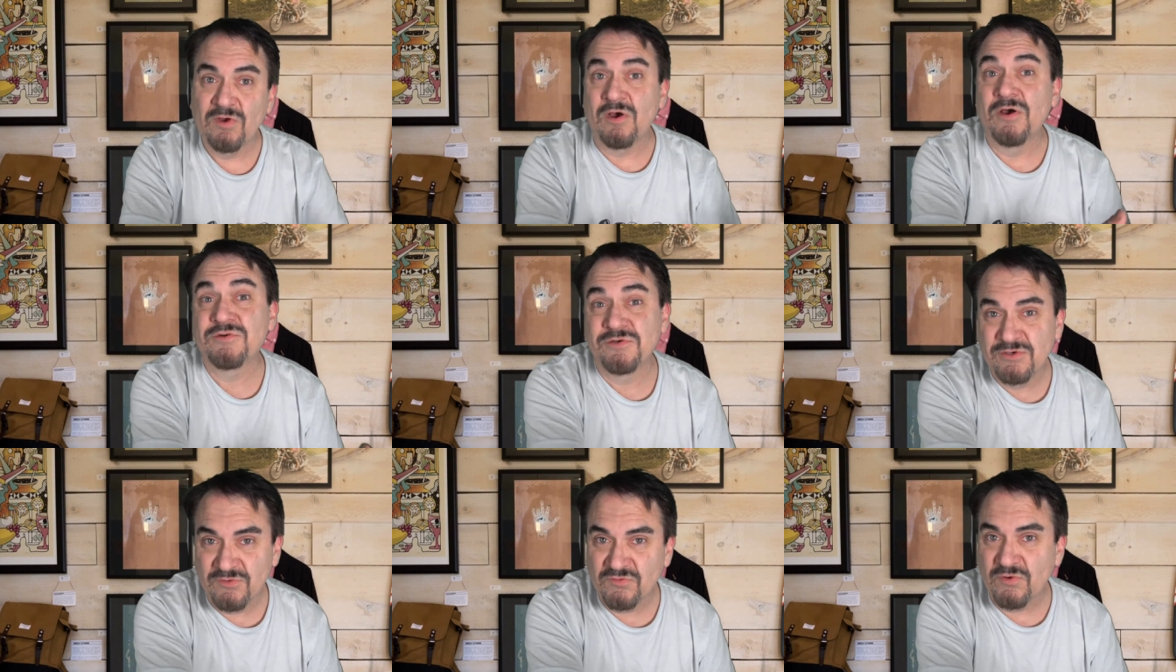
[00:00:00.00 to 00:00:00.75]

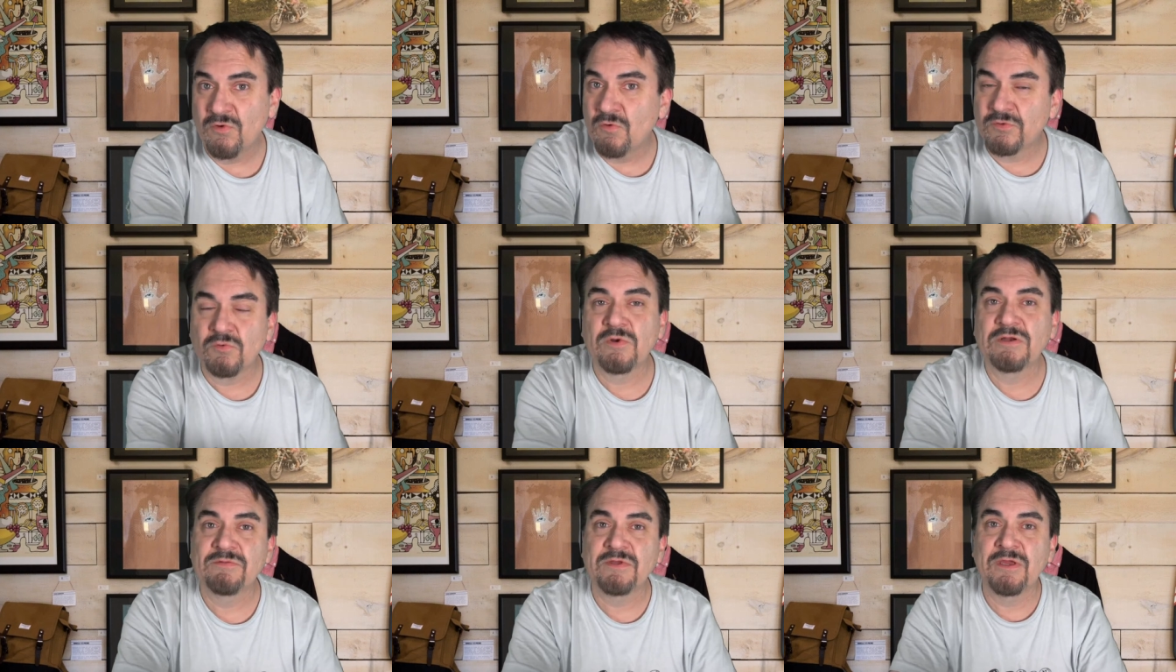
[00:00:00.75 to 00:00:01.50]
100 years old or
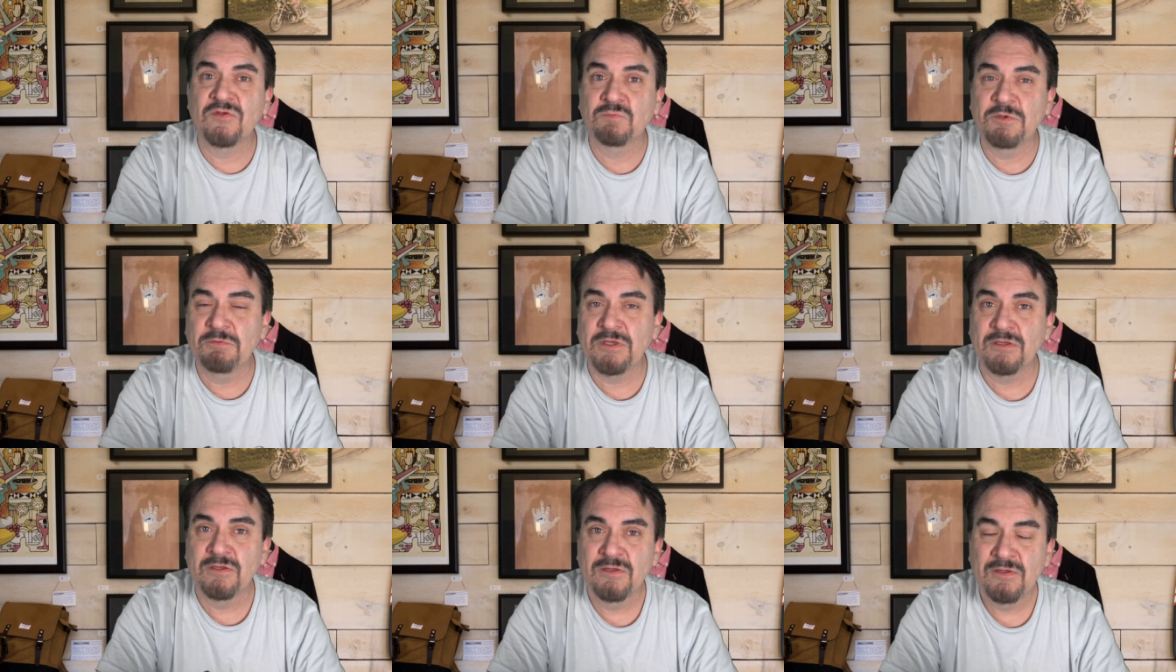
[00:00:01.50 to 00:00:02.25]
whatever the case may
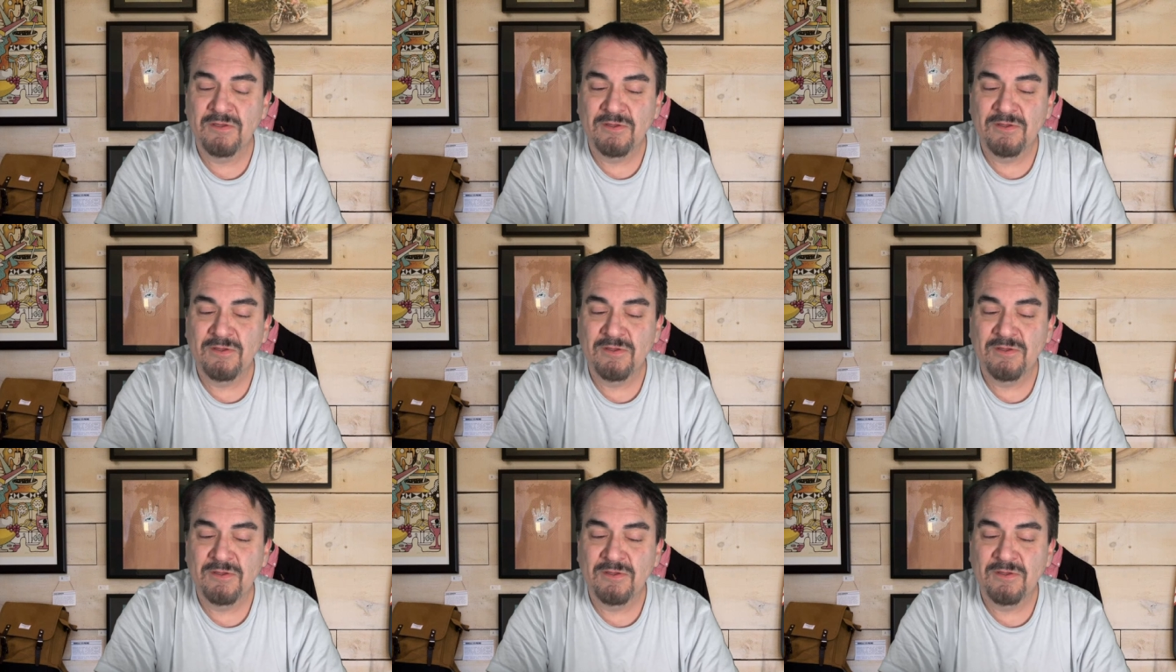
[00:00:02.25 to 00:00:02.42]
be.